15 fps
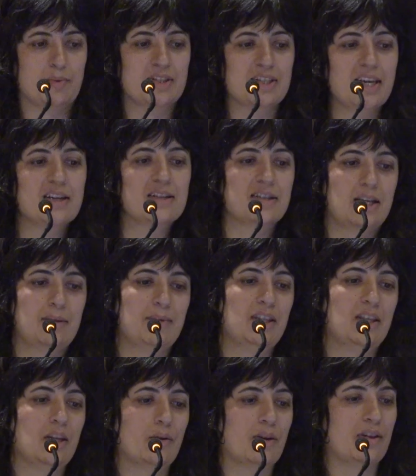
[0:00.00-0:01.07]
scales, I mean
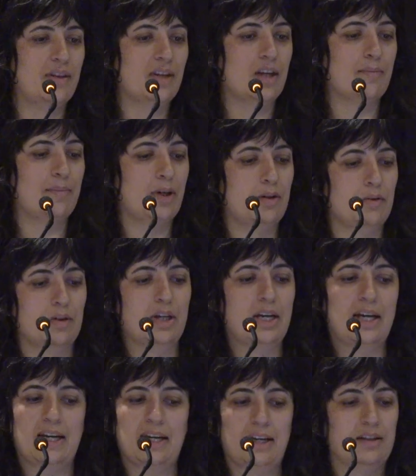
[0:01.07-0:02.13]
that you can think about
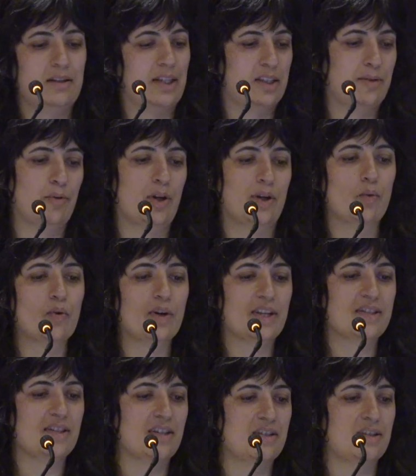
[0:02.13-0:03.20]
like deploying warning
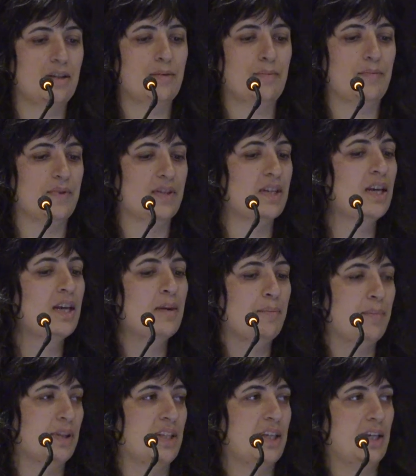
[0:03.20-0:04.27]
systems,
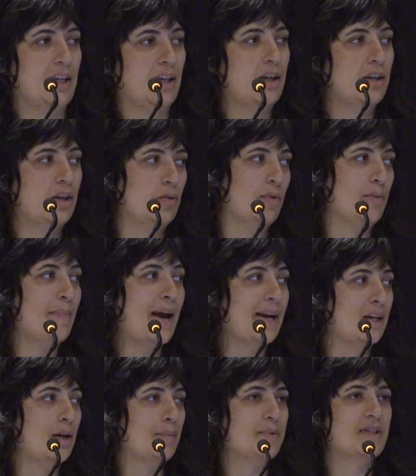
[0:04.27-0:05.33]
building human
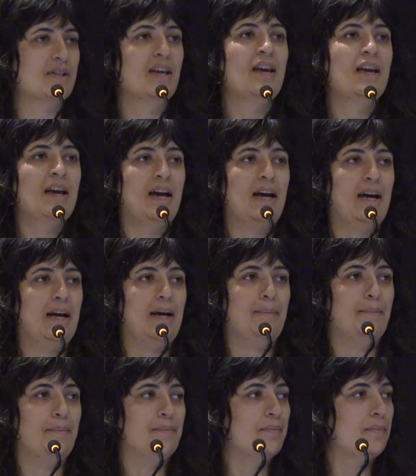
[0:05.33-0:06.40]
backups,
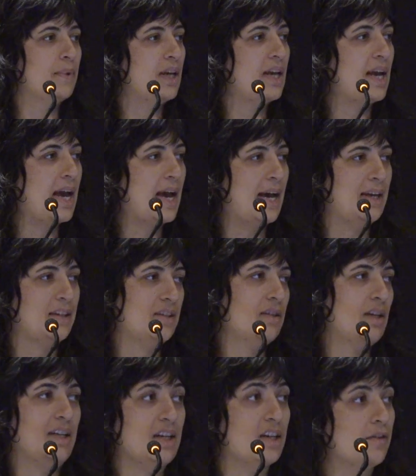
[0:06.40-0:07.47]
at
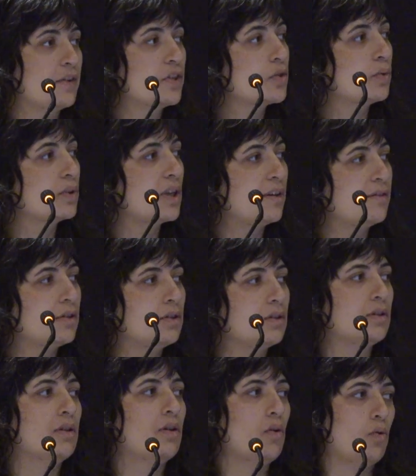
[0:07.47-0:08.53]
an individual
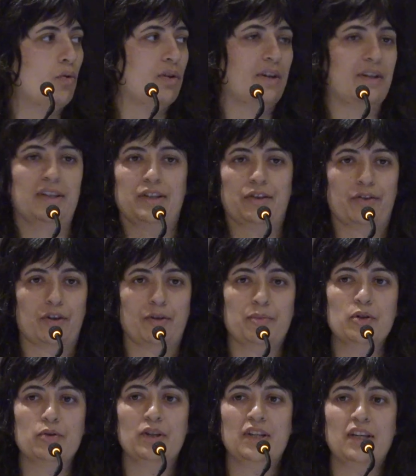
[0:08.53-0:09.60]
level or in your
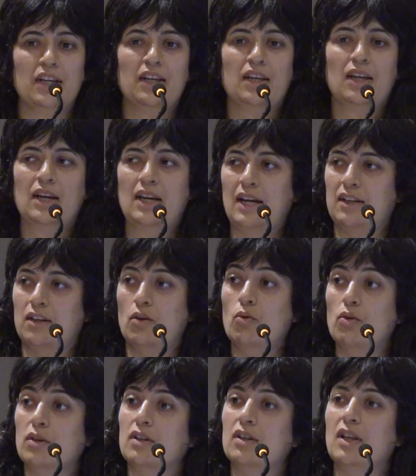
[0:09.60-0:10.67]
community, at an
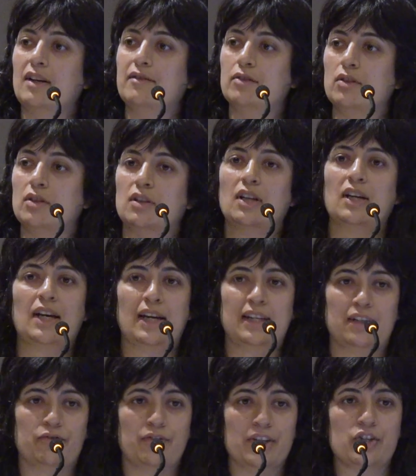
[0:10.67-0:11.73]
org level, at
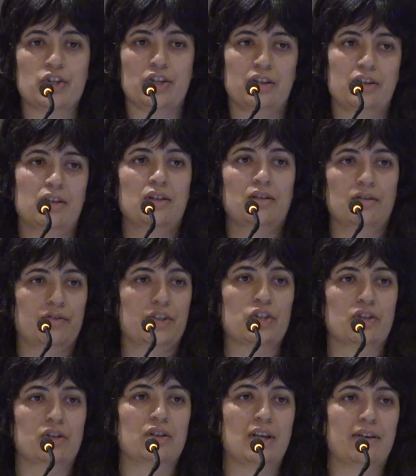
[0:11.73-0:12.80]
a
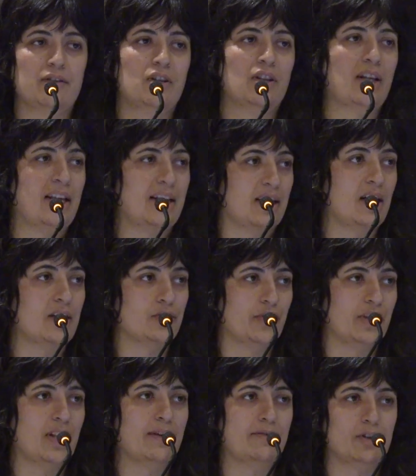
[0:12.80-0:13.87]
regional level, at a
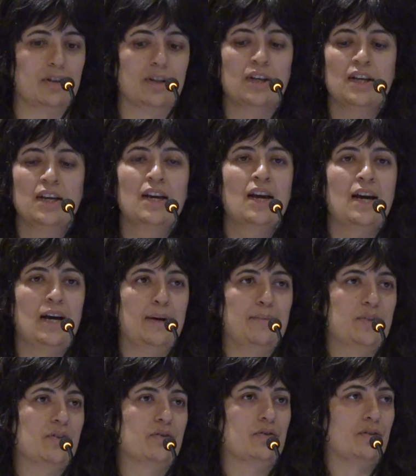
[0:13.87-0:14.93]
country level.
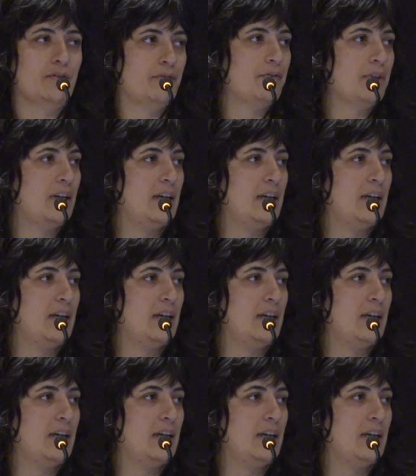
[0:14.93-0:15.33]
So sort of,